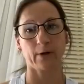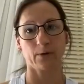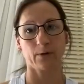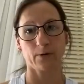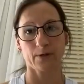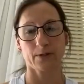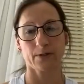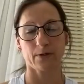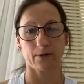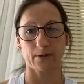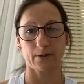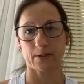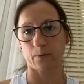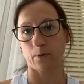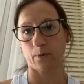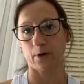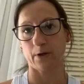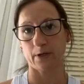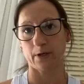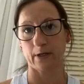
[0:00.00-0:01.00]
all the stockists
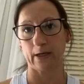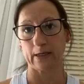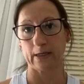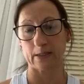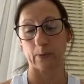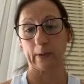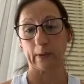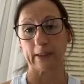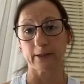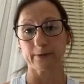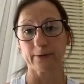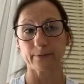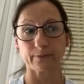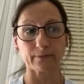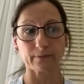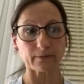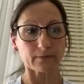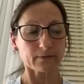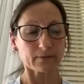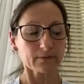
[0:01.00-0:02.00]
wanted it as well.
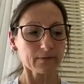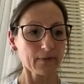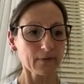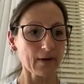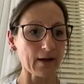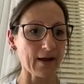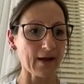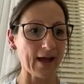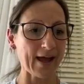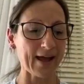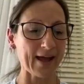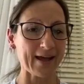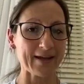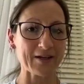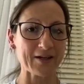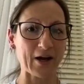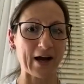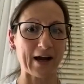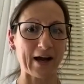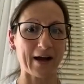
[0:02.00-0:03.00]
And
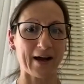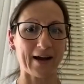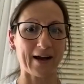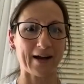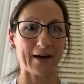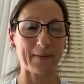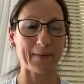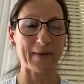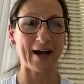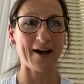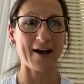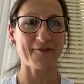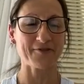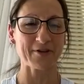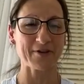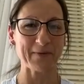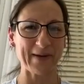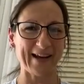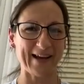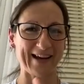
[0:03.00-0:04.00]
after
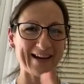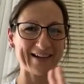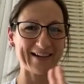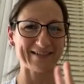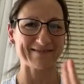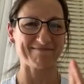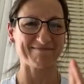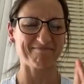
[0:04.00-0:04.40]
about